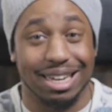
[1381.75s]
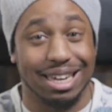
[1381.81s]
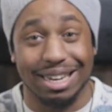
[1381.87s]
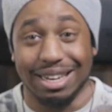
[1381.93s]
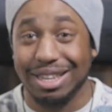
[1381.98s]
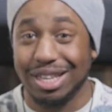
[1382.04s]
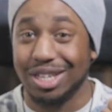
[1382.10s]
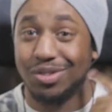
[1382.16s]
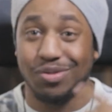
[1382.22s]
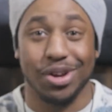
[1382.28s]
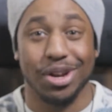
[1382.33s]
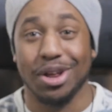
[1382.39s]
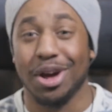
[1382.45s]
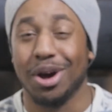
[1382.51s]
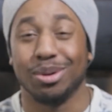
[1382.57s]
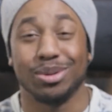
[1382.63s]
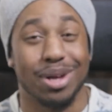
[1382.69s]
in this
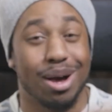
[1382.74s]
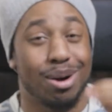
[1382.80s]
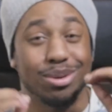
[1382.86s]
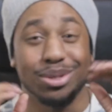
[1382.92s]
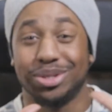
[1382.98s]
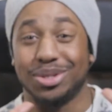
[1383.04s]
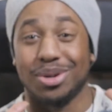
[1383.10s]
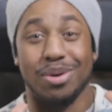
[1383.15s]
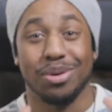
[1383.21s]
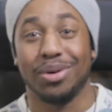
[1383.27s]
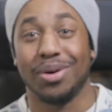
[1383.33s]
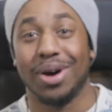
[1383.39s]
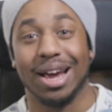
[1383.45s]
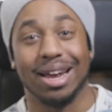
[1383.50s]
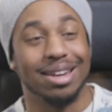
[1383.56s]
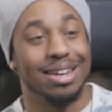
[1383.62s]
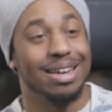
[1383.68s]
video. I was so
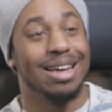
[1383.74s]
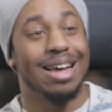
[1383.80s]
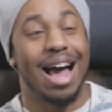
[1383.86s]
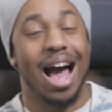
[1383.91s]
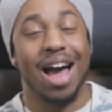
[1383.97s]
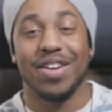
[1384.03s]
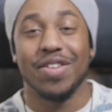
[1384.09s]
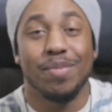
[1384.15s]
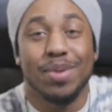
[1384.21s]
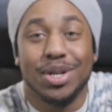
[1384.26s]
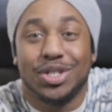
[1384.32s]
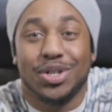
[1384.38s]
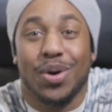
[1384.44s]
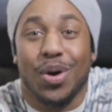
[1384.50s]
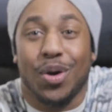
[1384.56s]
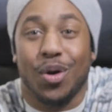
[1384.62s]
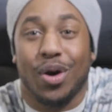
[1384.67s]
annoyed. I've never been
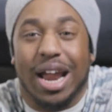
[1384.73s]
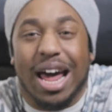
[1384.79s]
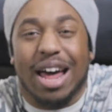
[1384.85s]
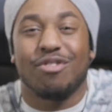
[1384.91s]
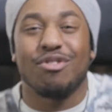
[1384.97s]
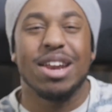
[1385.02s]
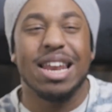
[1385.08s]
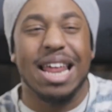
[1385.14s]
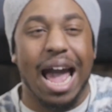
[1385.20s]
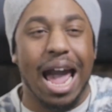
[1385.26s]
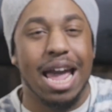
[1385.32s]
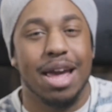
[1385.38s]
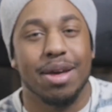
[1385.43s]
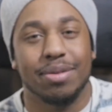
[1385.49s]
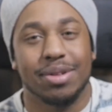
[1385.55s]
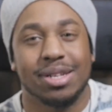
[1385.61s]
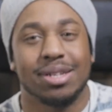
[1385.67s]
so annoyed. I really
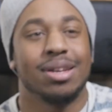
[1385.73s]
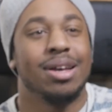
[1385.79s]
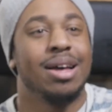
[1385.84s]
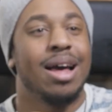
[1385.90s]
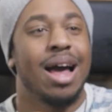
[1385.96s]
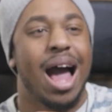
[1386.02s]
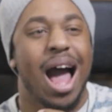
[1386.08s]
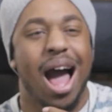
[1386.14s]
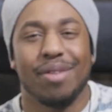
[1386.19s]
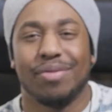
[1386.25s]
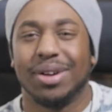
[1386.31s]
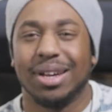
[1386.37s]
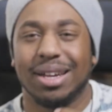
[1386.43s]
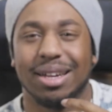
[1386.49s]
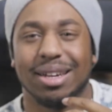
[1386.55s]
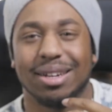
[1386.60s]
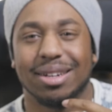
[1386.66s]
hate
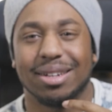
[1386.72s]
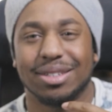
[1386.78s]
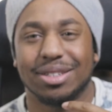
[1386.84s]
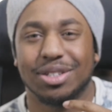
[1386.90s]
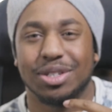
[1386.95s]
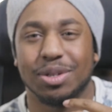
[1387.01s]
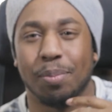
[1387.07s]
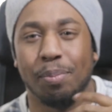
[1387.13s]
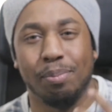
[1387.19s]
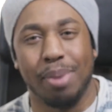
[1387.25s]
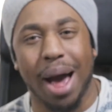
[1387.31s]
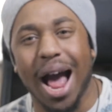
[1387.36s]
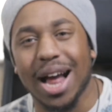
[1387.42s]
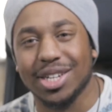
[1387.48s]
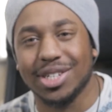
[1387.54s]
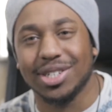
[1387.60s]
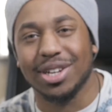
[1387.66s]
having to
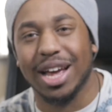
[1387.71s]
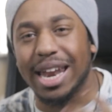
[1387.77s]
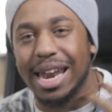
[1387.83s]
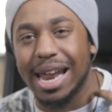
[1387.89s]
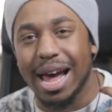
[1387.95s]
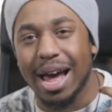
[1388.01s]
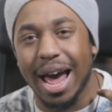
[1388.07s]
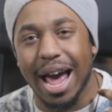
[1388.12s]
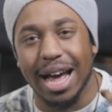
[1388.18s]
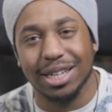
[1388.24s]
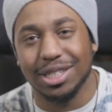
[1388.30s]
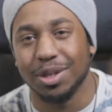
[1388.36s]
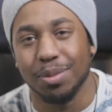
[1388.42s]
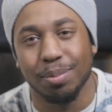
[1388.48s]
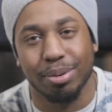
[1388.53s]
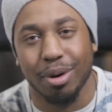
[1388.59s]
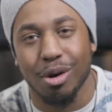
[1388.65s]
bash an
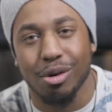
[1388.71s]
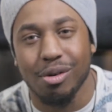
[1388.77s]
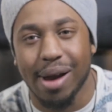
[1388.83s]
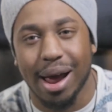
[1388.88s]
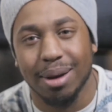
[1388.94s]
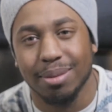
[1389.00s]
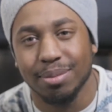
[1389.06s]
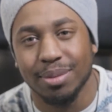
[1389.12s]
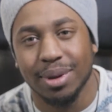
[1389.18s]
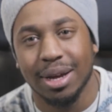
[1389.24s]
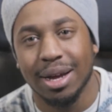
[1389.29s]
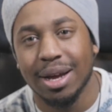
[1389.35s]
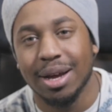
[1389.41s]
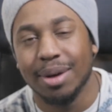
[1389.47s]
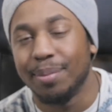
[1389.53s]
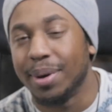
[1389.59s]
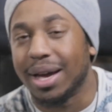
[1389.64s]
editing program.
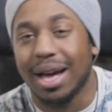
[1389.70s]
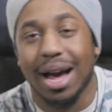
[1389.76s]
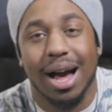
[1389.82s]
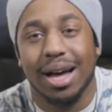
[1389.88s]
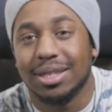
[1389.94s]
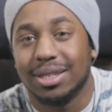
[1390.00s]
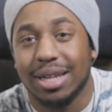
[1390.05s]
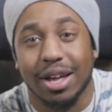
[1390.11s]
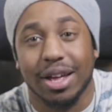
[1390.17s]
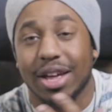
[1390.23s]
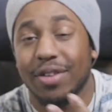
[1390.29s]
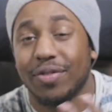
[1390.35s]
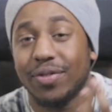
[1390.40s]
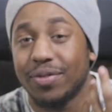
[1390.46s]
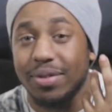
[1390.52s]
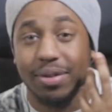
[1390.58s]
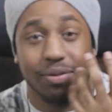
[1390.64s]
But guys, like,
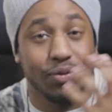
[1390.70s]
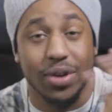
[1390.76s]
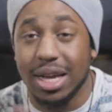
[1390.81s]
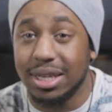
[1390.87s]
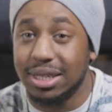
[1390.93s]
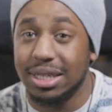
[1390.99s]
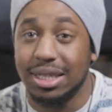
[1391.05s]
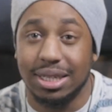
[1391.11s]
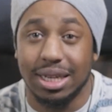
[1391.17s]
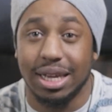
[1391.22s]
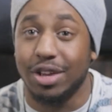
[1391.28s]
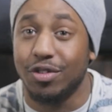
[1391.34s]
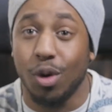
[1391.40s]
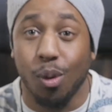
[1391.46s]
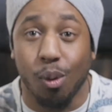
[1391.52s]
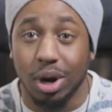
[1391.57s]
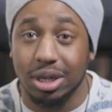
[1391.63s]
if VSDC, if
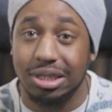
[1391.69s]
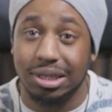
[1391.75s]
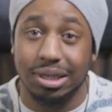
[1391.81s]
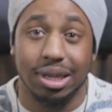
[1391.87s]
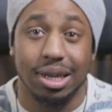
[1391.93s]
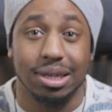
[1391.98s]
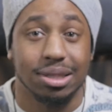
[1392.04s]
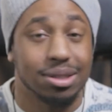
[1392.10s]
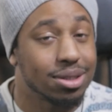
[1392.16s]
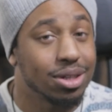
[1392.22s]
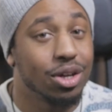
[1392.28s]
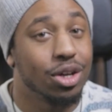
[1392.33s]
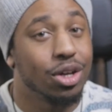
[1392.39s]
you're watching this,